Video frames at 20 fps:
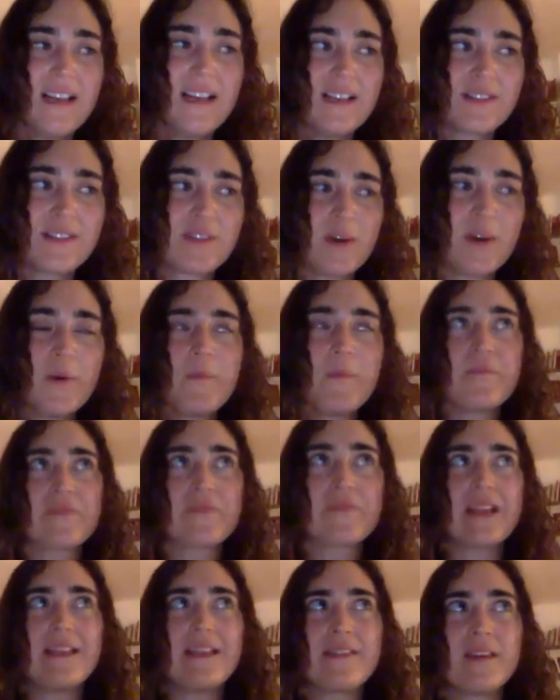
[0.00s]
So
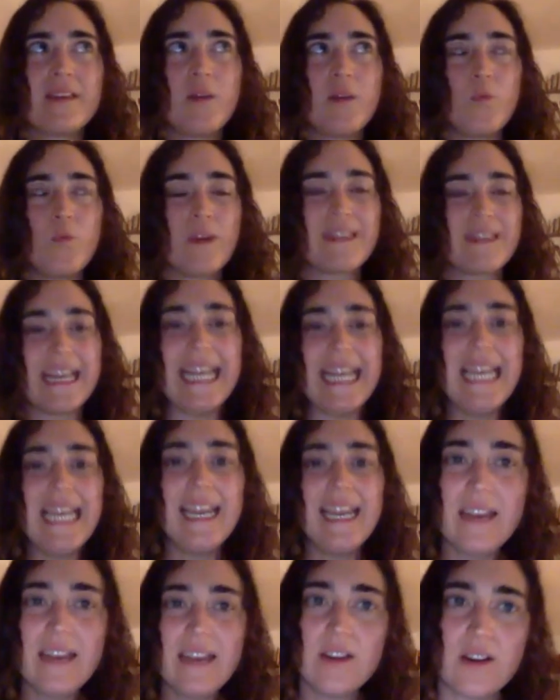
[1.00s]
the, what they
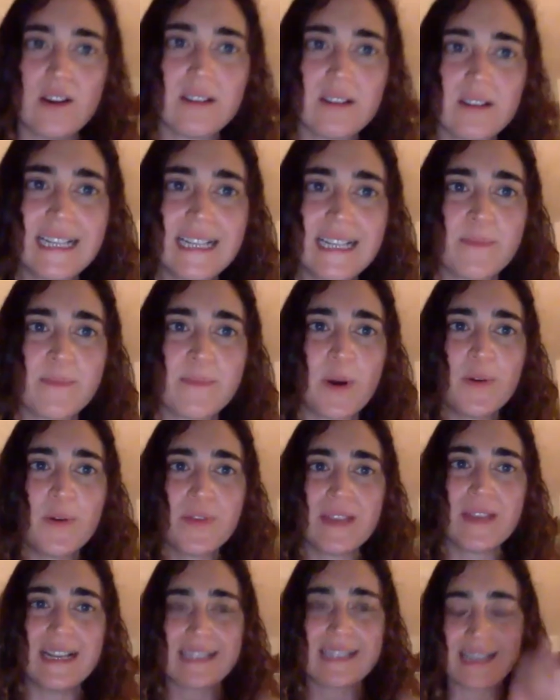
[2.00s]
lean on is
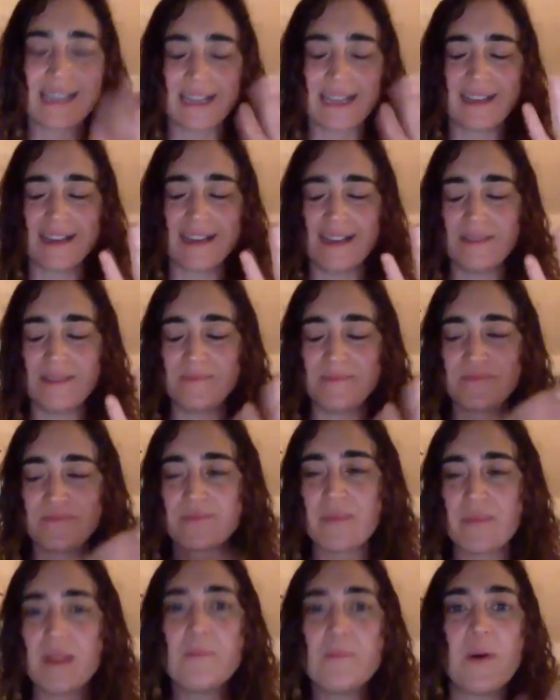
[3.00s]
both. It's like um,
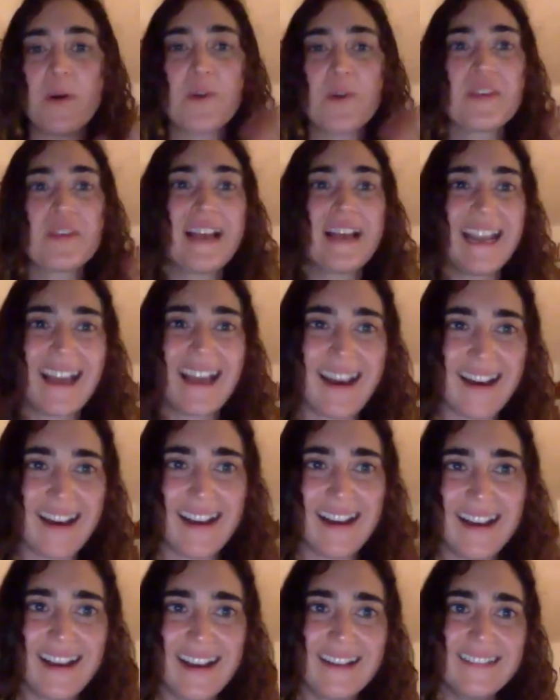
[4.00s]
both
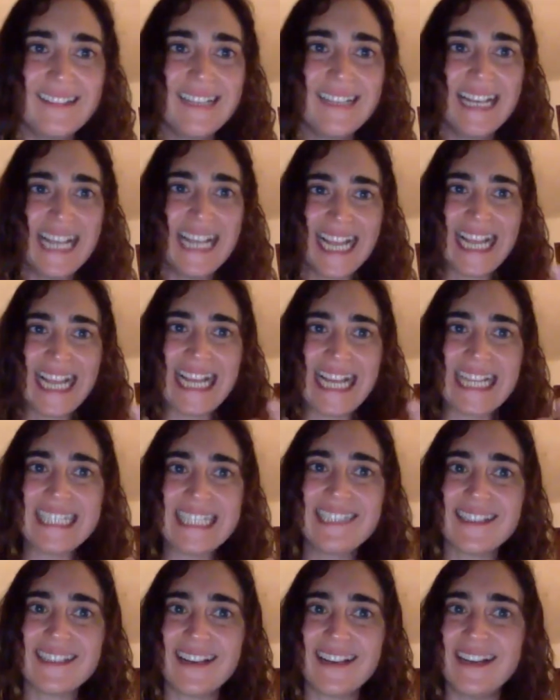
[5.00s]
halacha
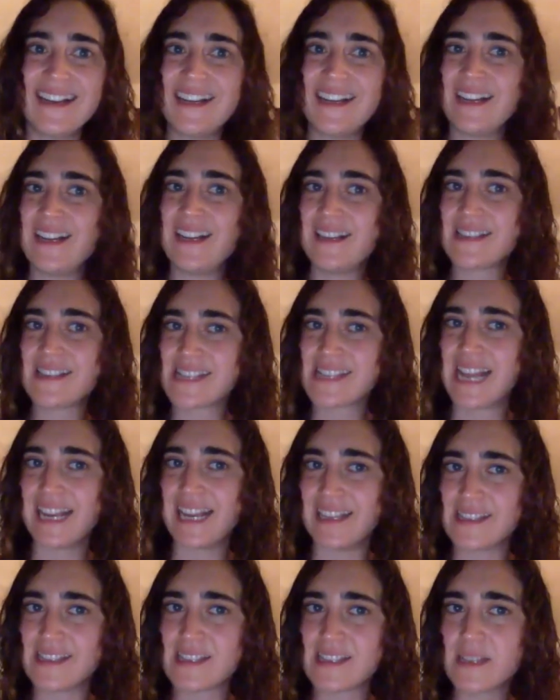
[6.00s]
and uh,
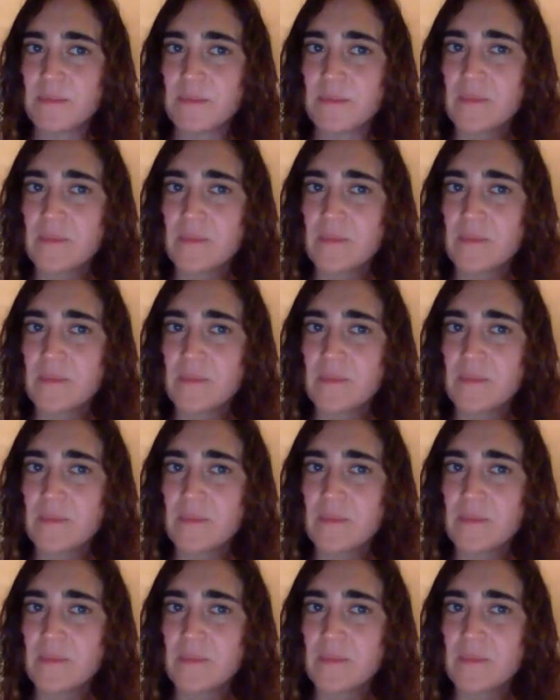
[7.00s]
science